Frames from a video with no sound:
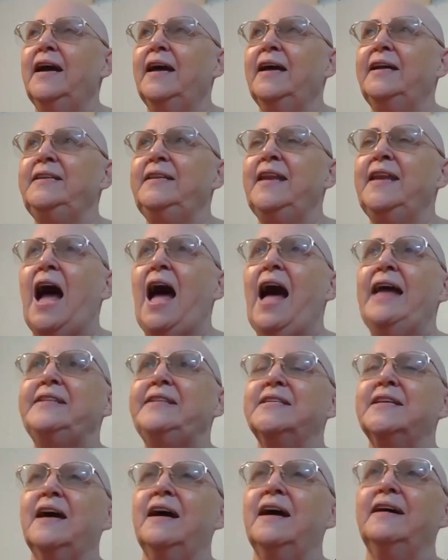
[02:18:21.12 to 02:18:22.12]

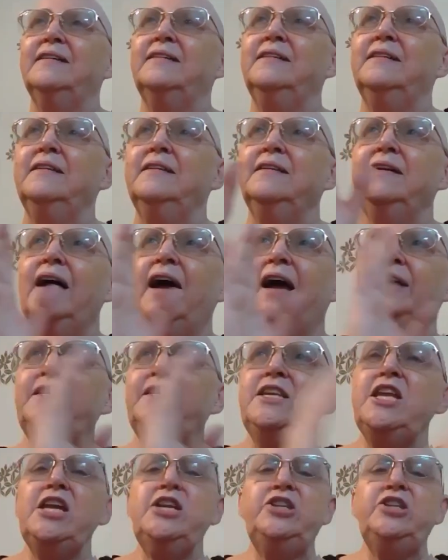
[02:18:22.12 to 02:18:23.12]
Anatta,
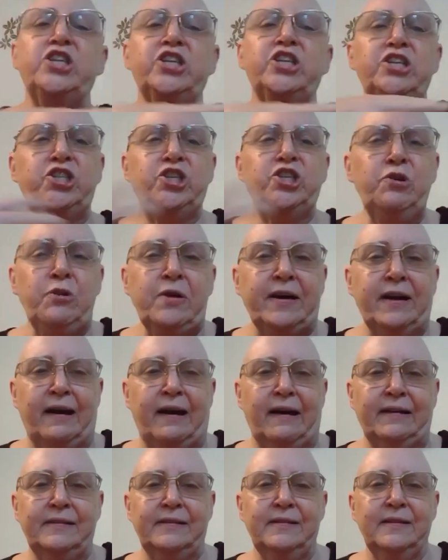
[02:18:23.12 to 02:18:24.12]
Anicca,
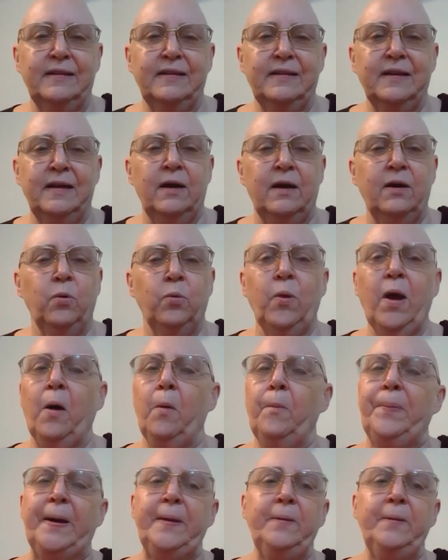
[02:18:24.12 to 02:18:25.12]
Dukkha.
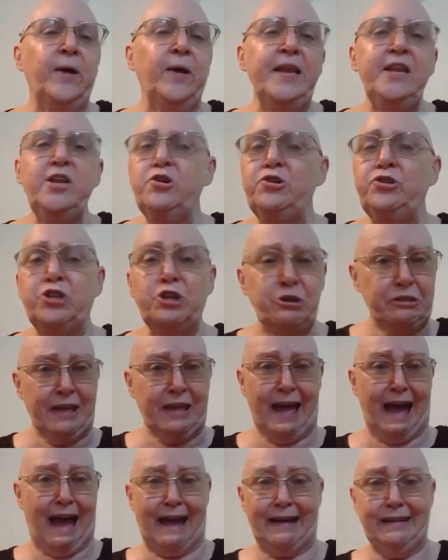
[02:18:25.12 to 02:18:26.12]
Well, but when you do
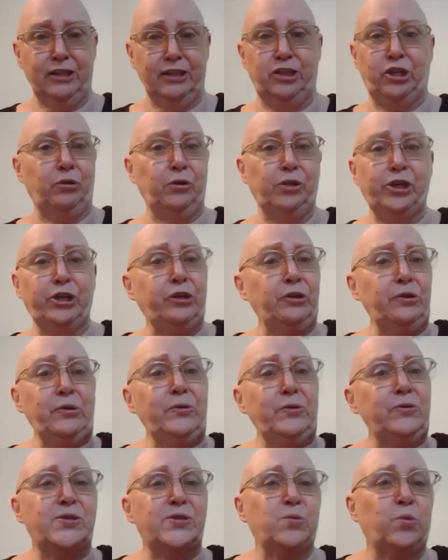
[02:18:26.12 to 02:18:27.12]
that, you
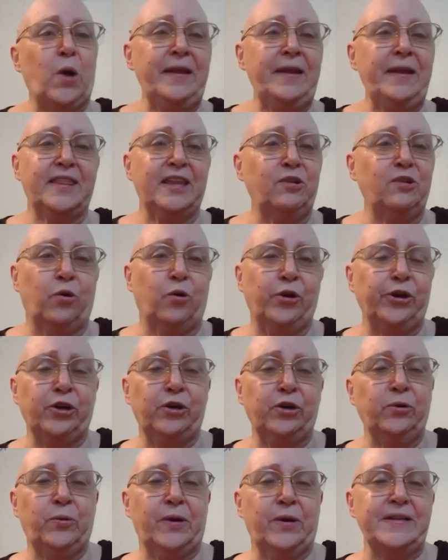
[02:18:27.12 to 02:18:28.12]
lose what the
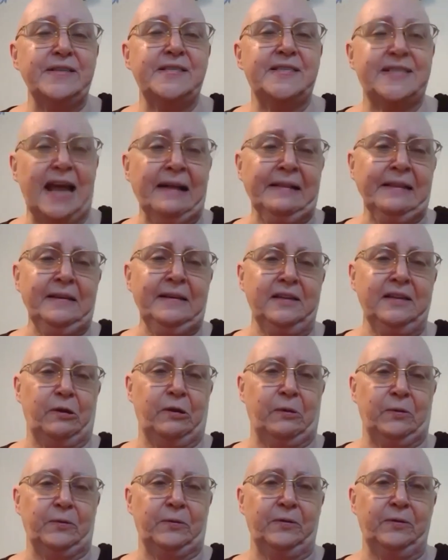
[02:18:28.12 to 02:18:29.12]
order was telling
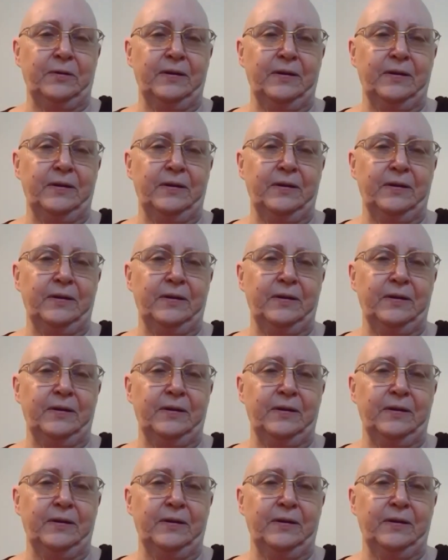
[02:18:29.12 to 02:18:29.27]
you.